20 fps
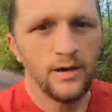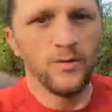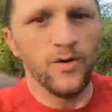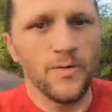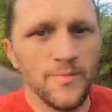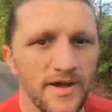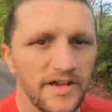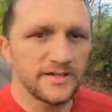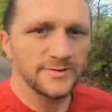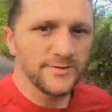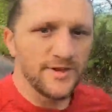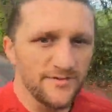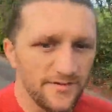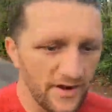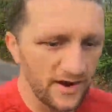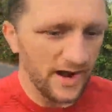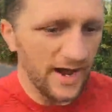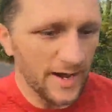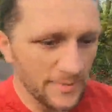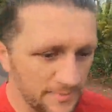What makes me
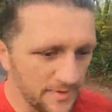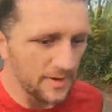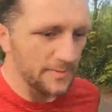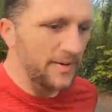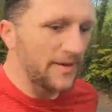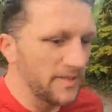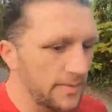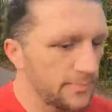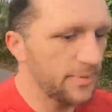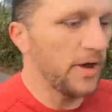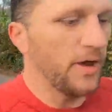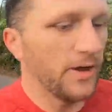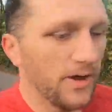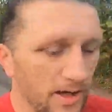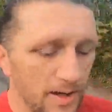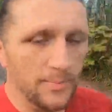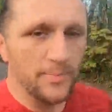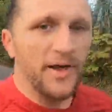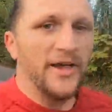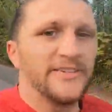very happy about the
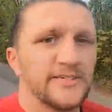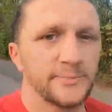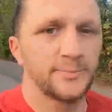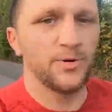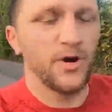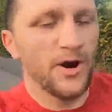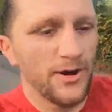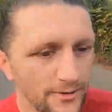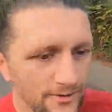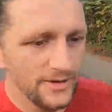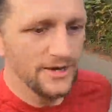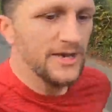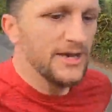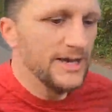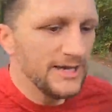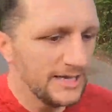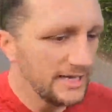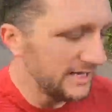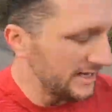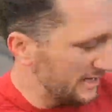Polar Pacer Pro
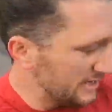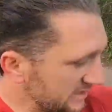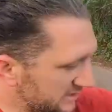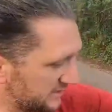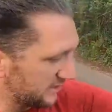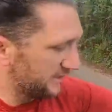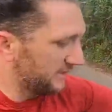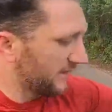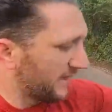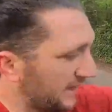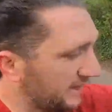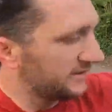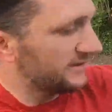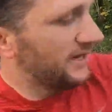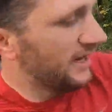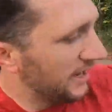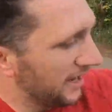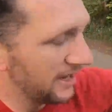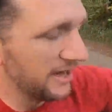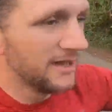is
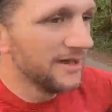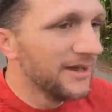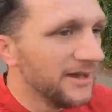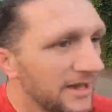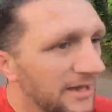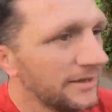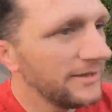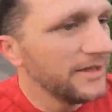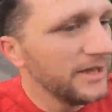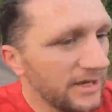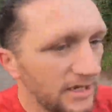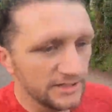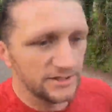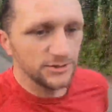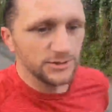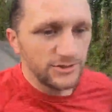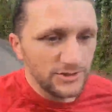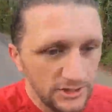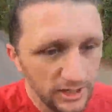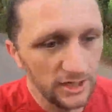that the
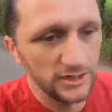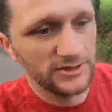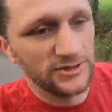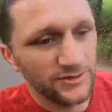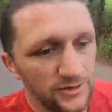initial start